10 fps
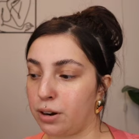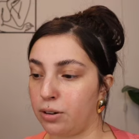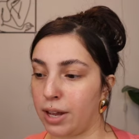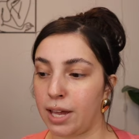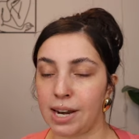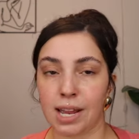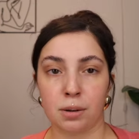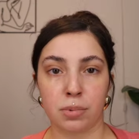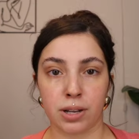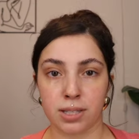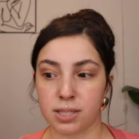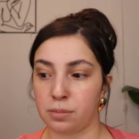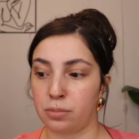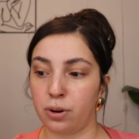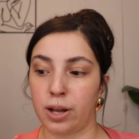gonna go ahead and put
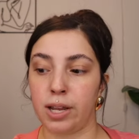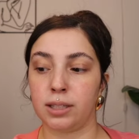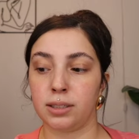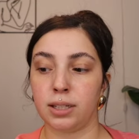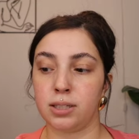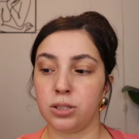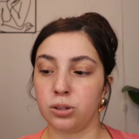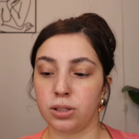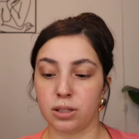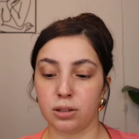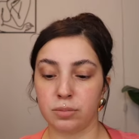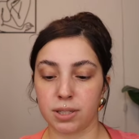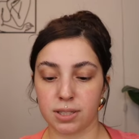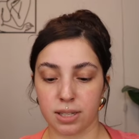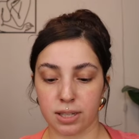some product into them.
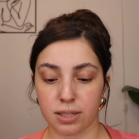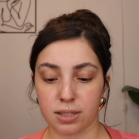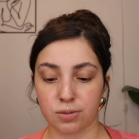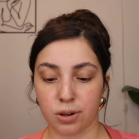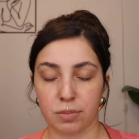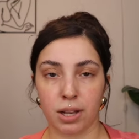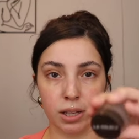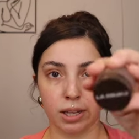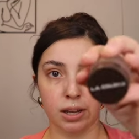This is from LA